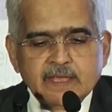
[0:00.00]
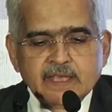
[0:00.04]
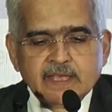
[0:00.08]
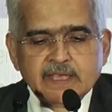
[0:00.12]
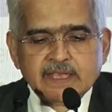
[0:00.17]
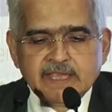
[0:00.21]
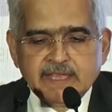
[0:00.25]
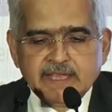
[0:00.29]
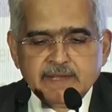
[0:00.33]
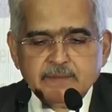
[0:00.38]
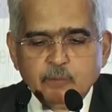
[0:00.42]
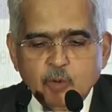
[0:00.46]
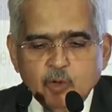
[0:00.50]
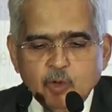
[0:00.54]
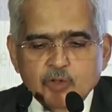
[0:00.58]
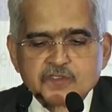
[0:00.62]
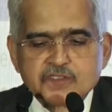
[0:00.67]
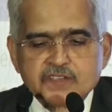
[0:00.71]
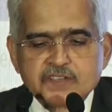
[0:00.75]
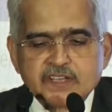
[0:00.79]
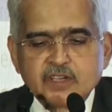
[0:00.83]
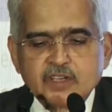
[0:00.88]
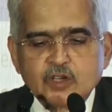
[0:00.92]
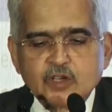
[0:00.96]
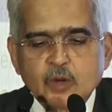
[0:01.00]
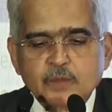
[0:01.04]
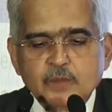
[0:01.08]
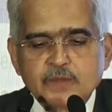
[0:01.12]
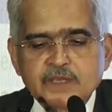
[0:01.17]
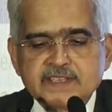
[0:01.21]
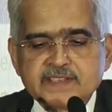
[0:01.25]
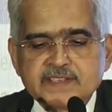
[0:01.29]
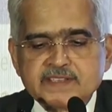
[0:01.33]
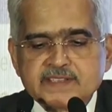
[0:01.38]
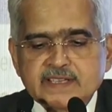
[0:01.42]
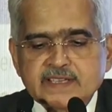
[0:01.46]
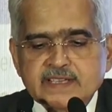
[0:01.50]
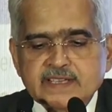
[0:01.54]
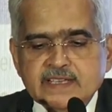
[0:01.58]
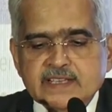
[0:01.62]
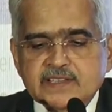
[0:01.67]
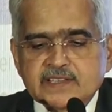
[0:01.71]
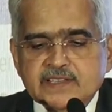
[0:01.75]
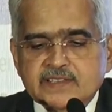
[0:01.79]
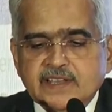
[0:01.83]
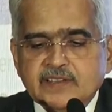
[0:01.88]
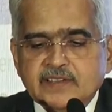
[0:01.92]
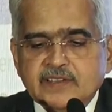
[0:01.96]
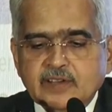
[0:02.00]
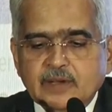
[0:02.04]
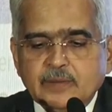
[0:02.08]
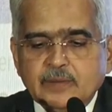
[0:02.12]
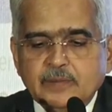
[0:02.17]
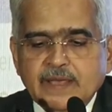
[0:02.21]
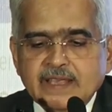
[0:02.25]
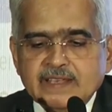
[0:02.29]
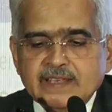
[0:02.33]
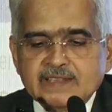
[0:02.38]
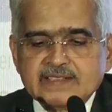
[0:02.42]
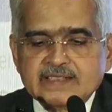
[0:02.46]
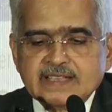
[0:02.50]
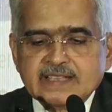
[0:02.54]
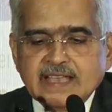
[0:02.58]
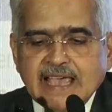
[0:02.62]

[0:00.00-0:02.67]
In most economies, central banks